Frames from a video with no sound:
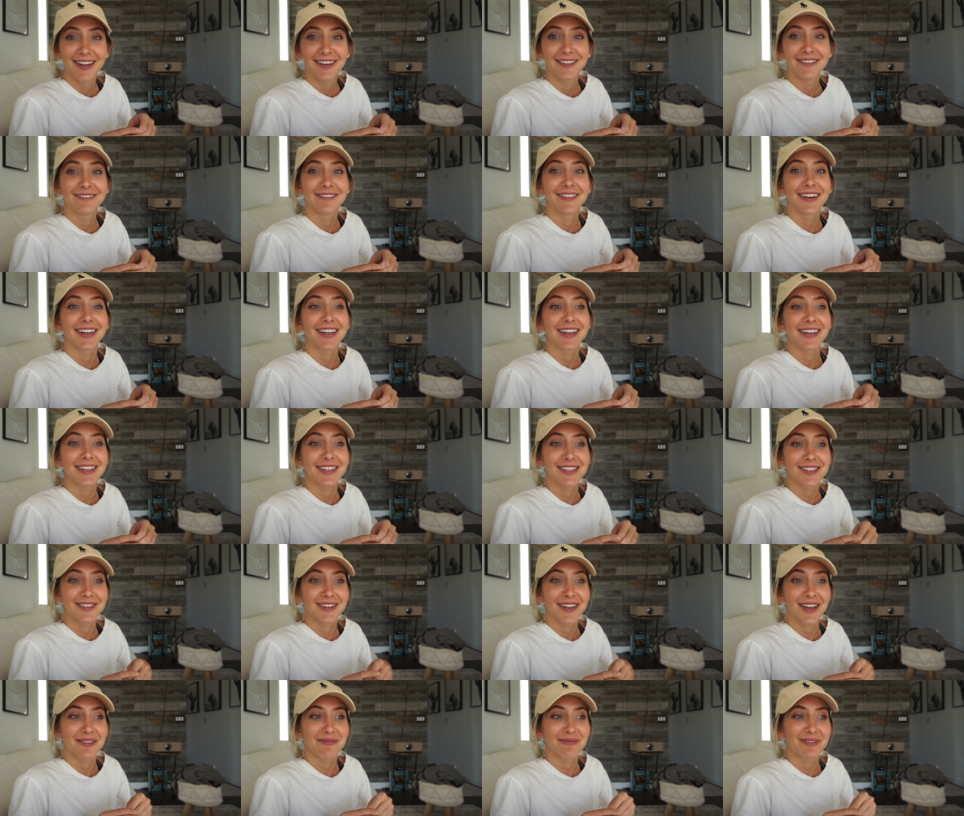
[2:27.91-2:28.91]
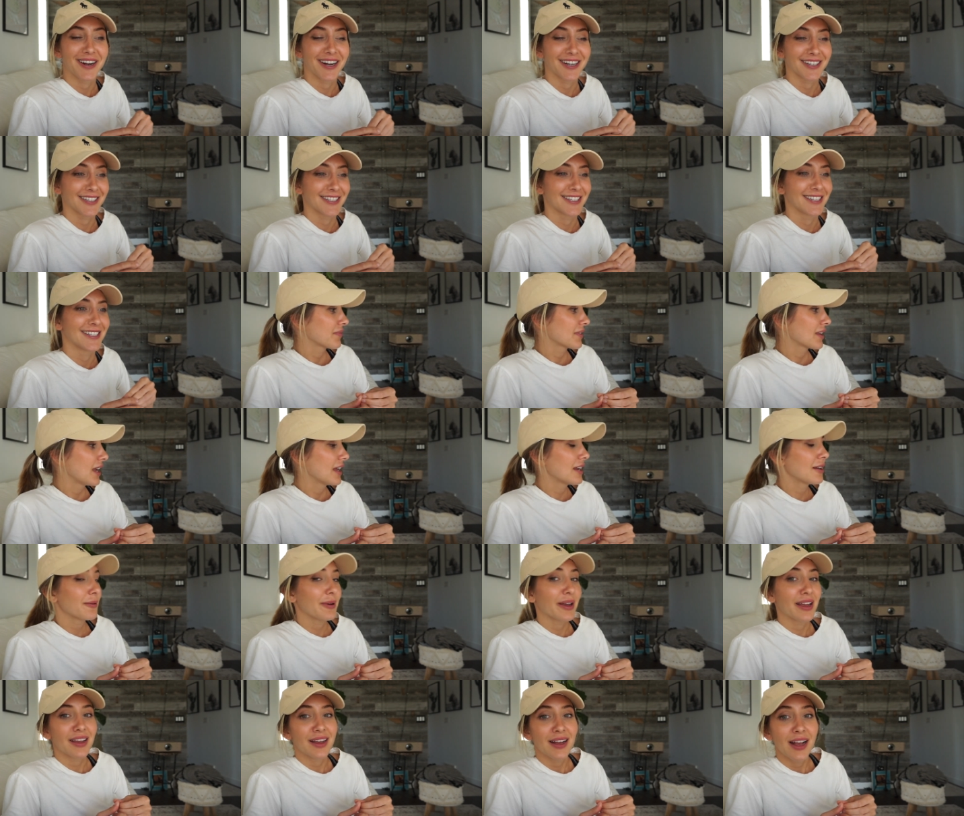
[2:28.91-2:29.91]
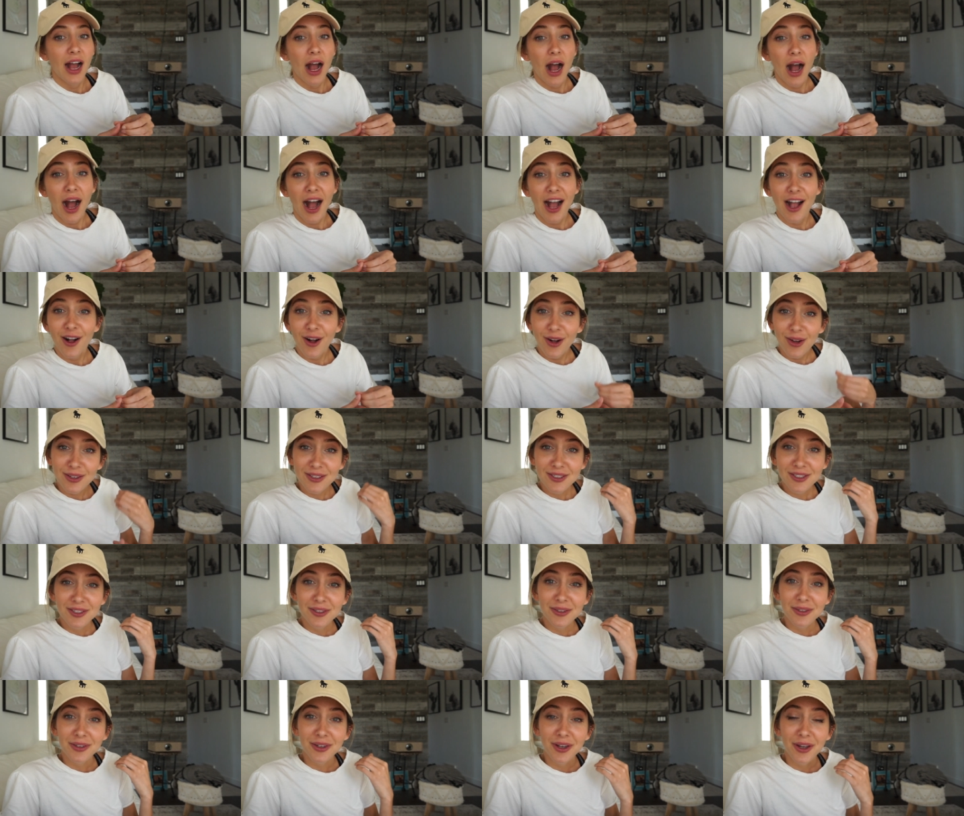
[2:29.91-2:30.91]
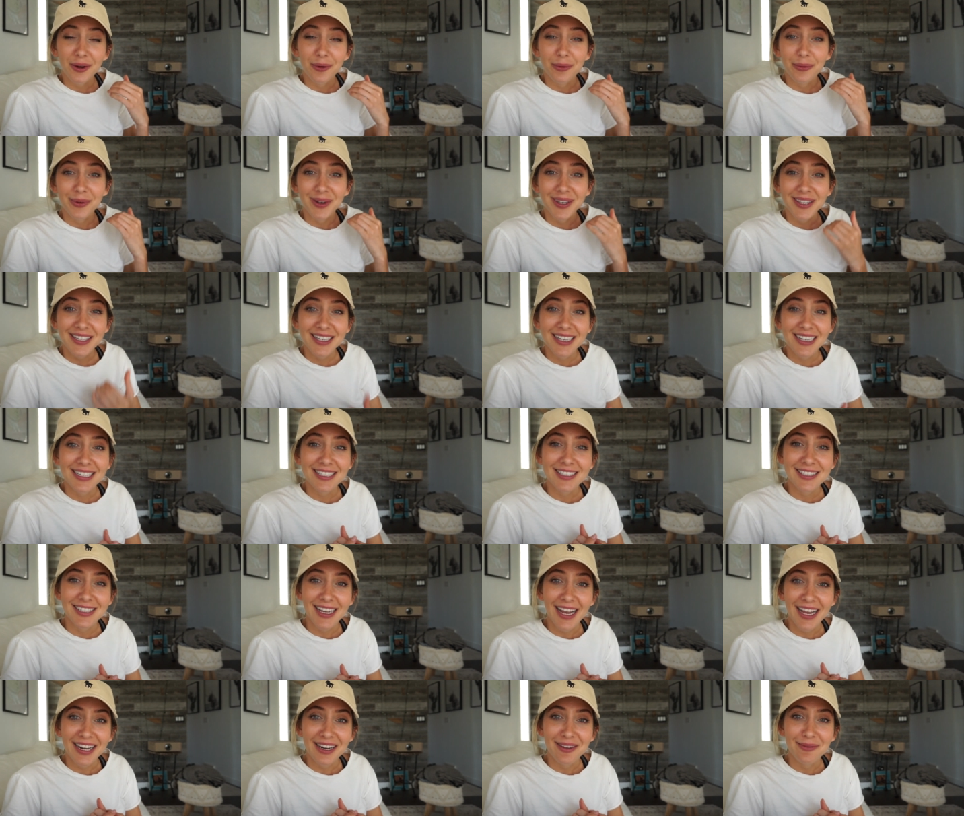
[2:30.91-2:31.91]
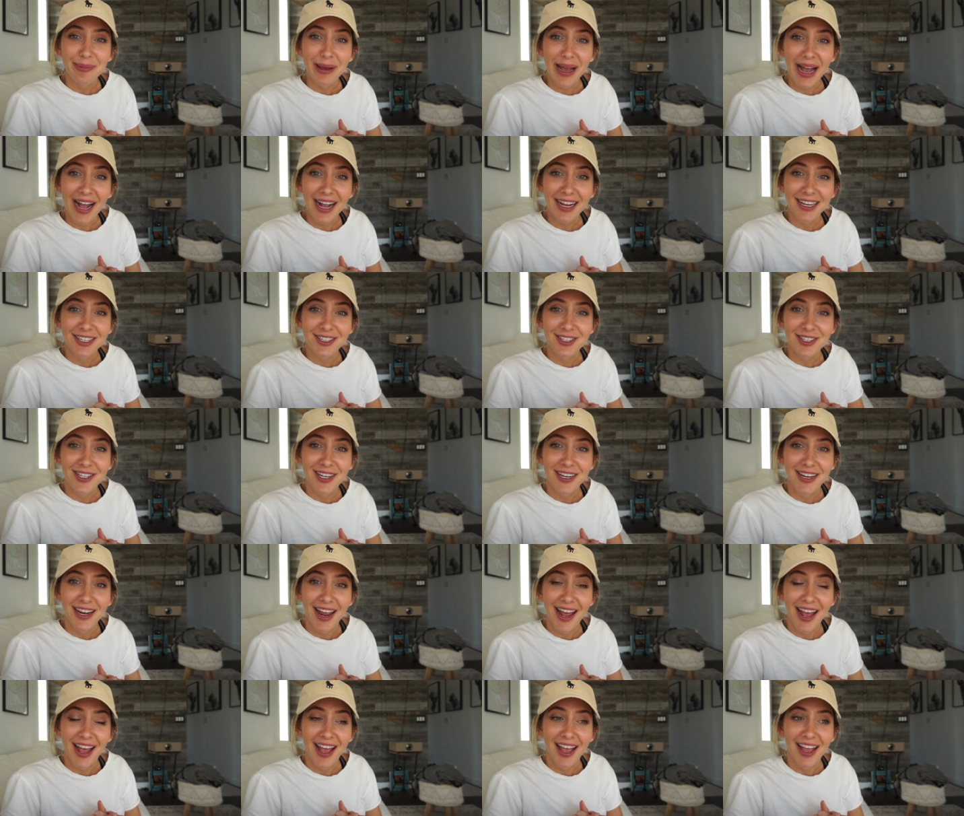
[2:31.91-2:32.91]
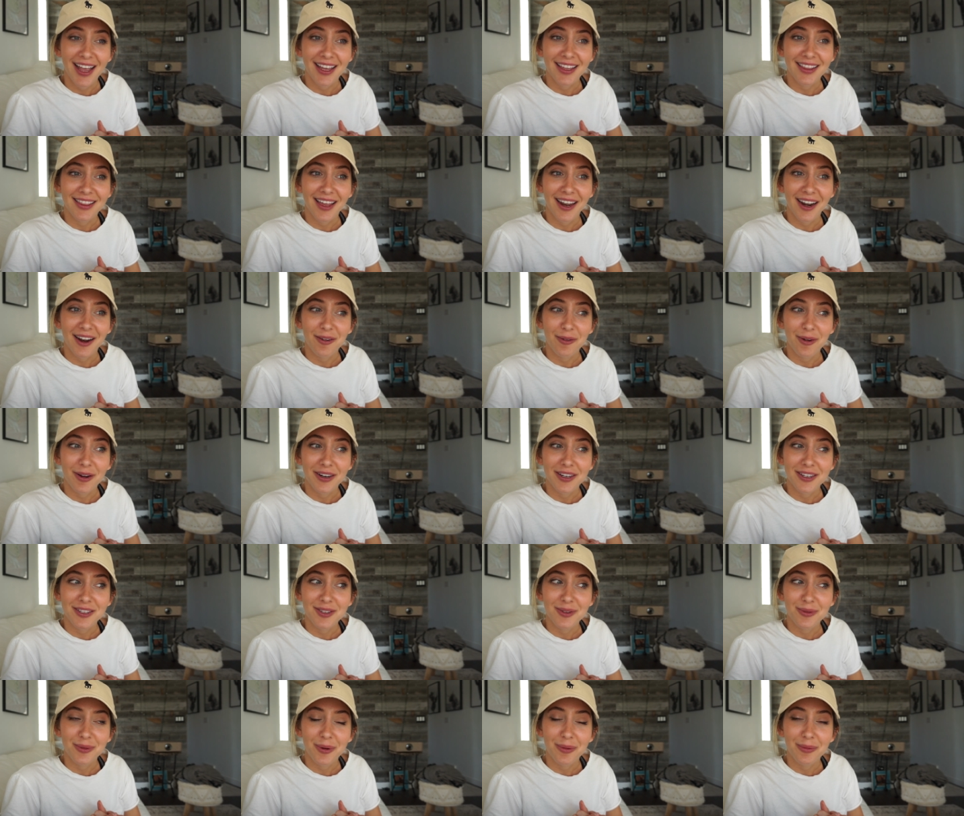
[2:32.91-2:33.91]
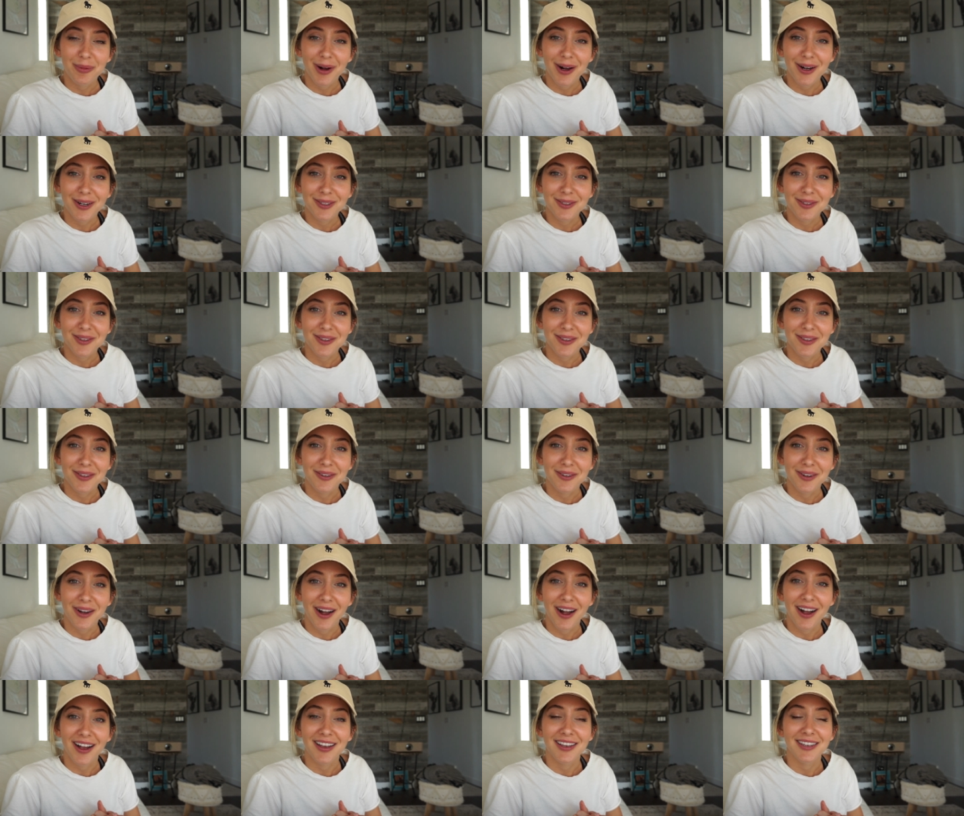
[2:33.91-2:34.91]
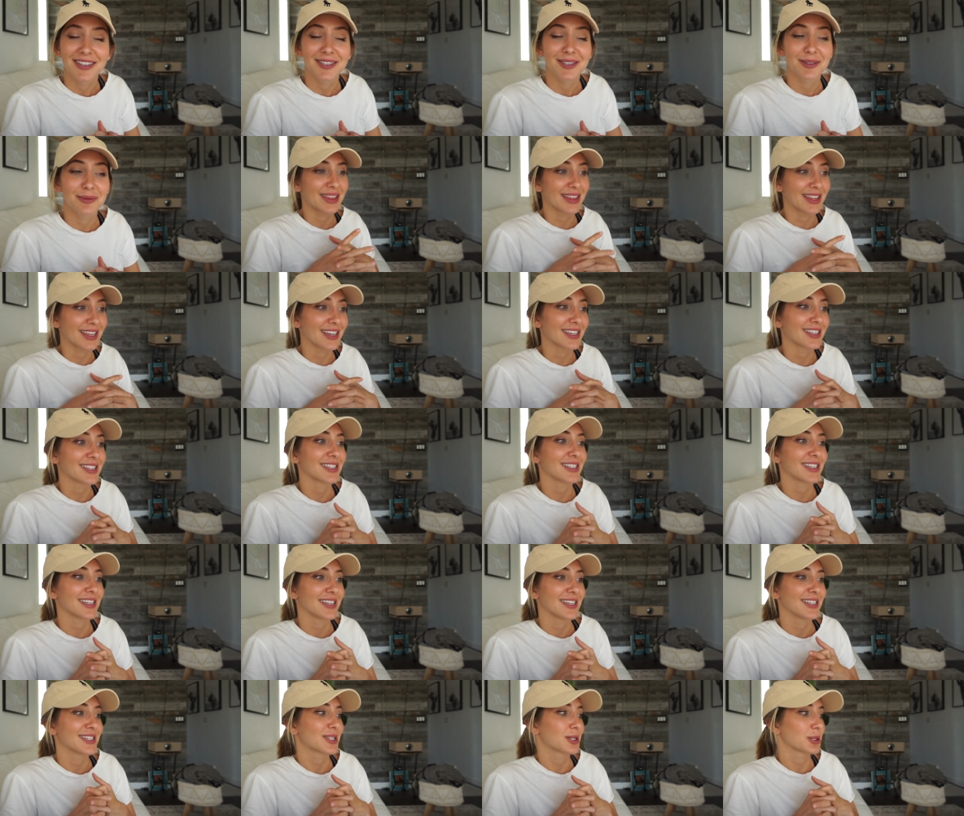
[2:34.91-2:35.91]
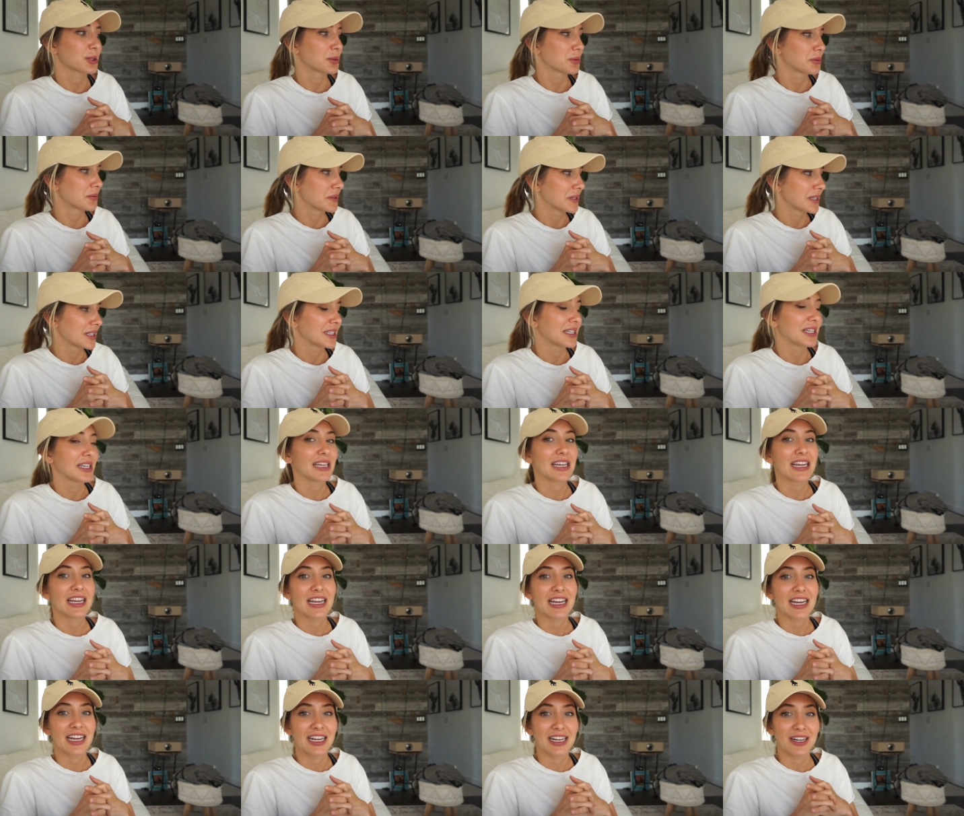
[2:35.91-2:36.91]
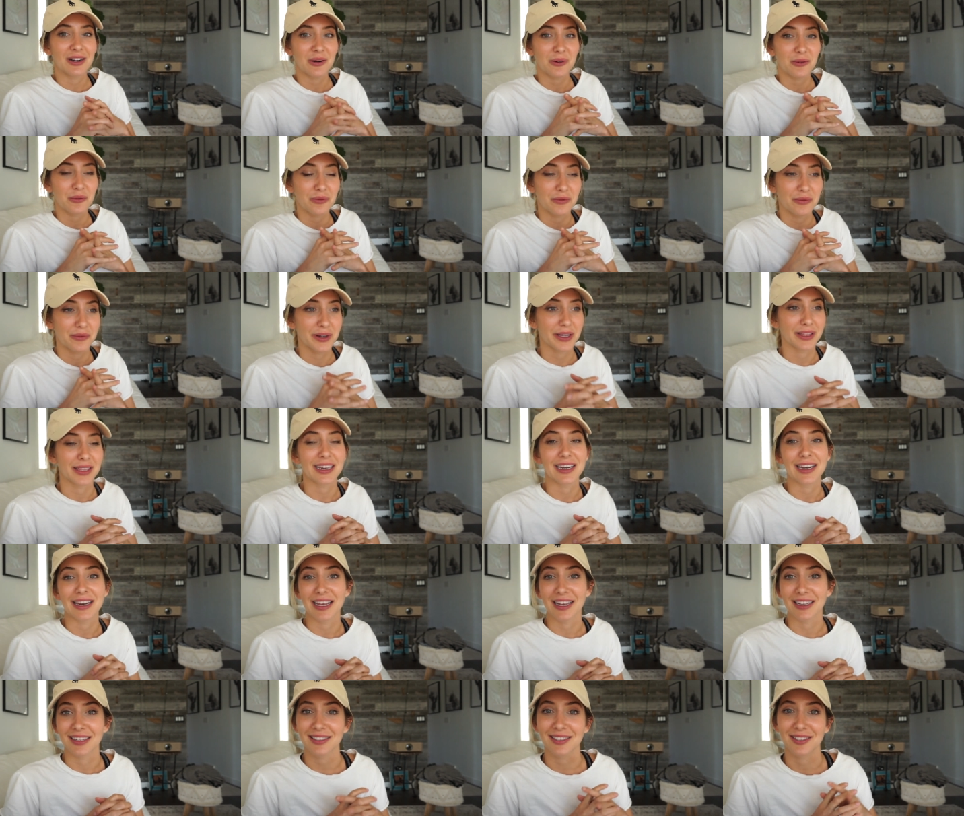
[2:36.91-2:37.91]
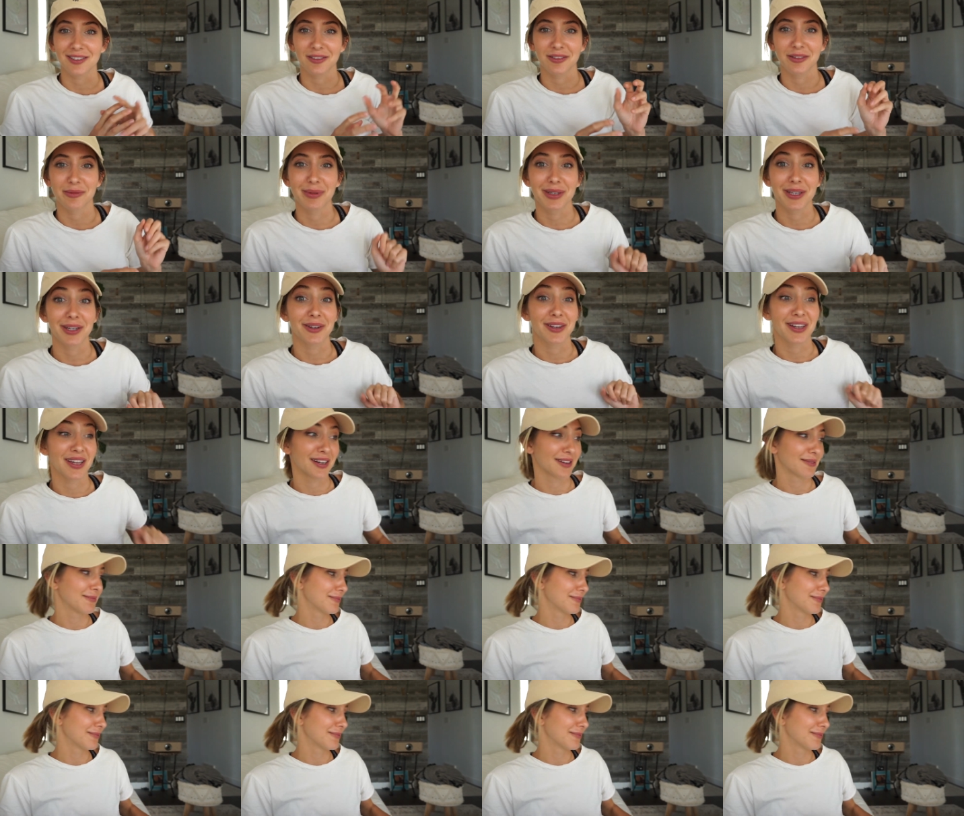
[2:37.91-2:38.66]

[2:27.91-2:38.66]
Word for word: when I do get pregnant. Anyway, I also got a really exciting package today that I wanted to unbox with you guys. This is really, really neat, so let me go get it.